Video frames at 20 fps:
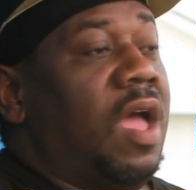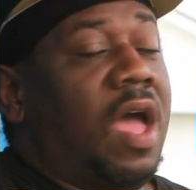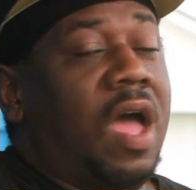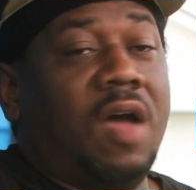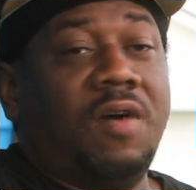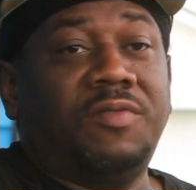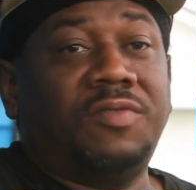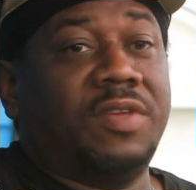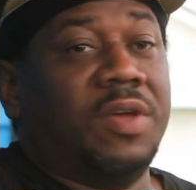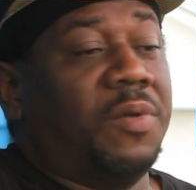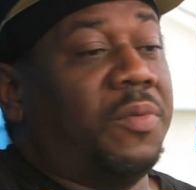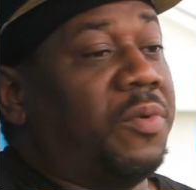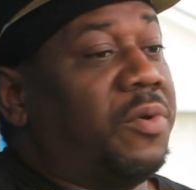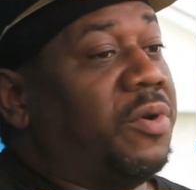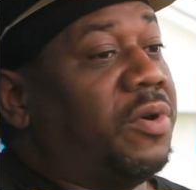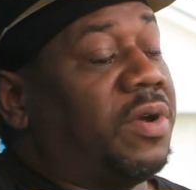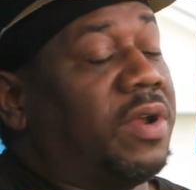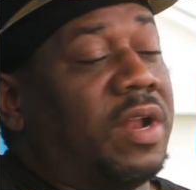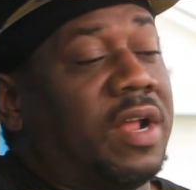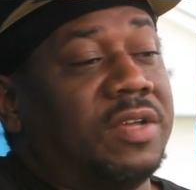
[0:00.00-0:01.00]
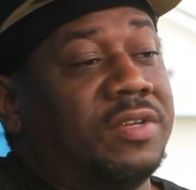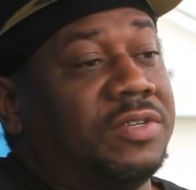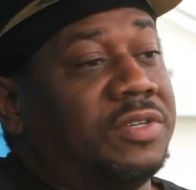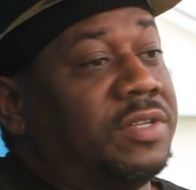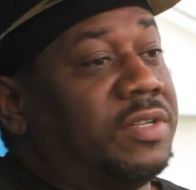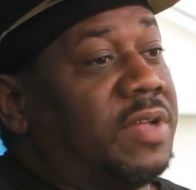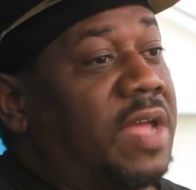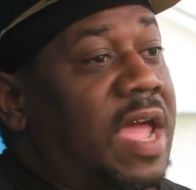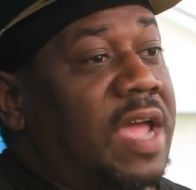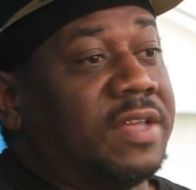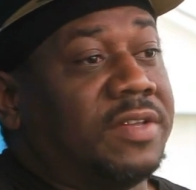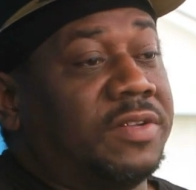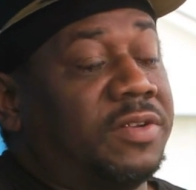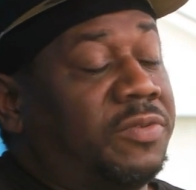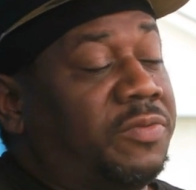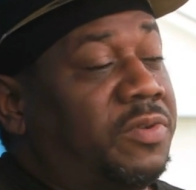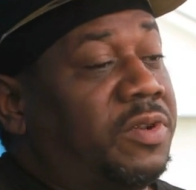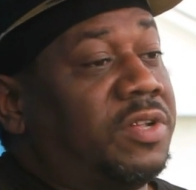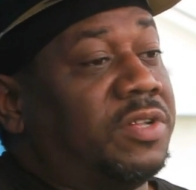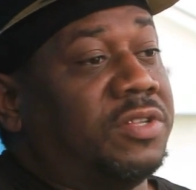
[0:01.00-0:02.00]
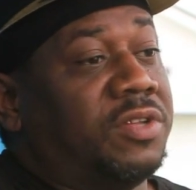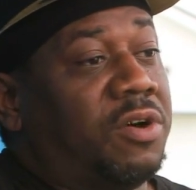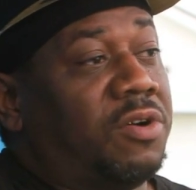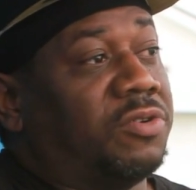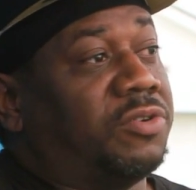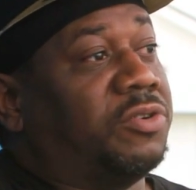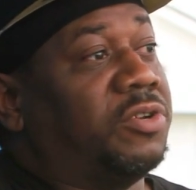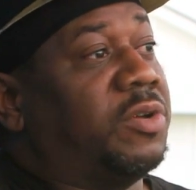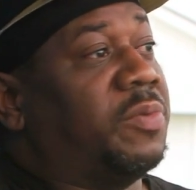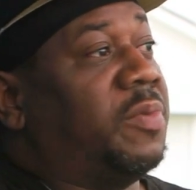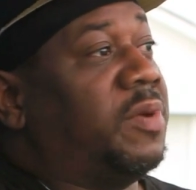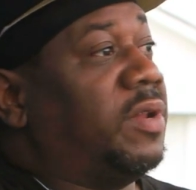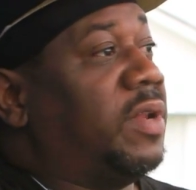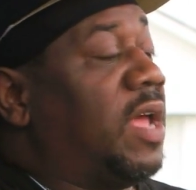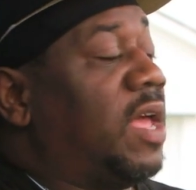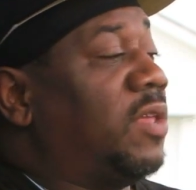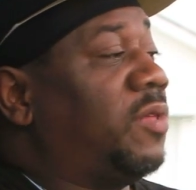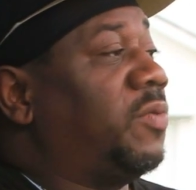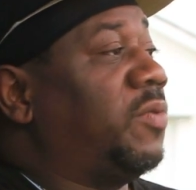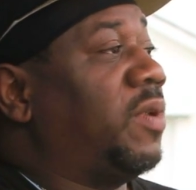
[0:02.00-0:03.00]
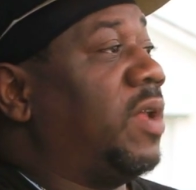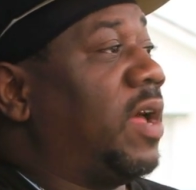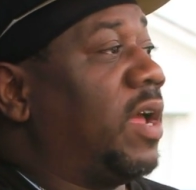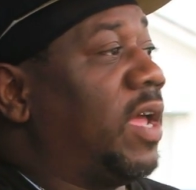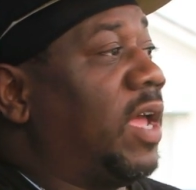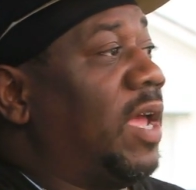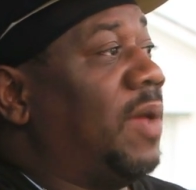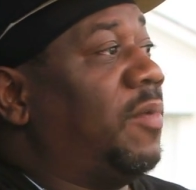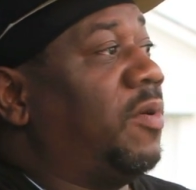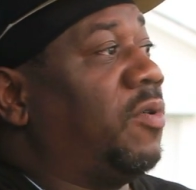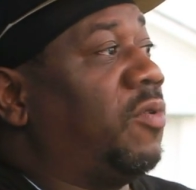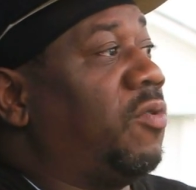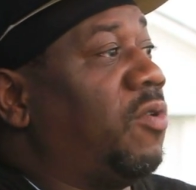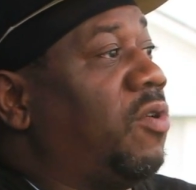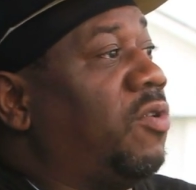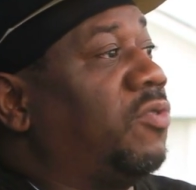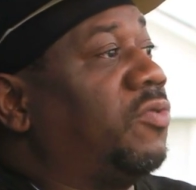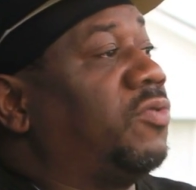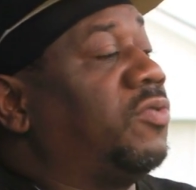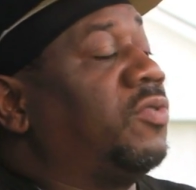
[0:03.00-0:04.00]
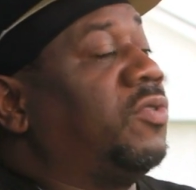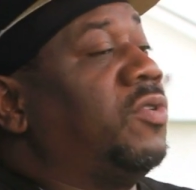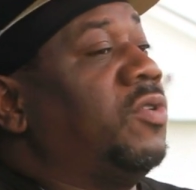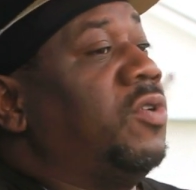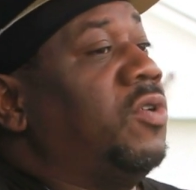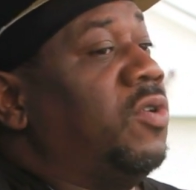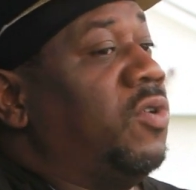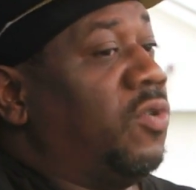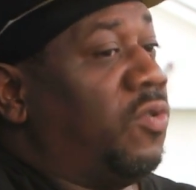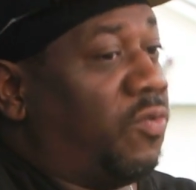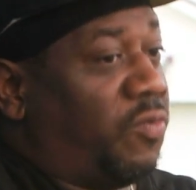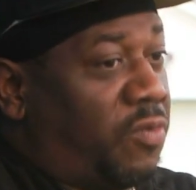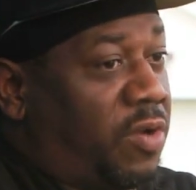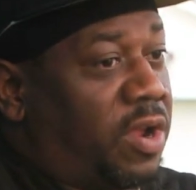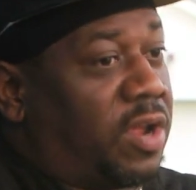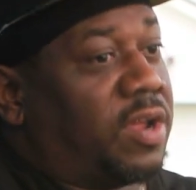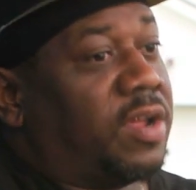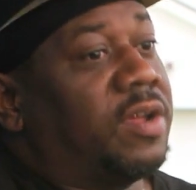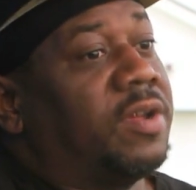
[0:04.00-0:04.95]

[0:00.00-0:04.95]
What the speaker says: I was at work, and I shouldn't actually really talk to him, and that's when I came across Rick.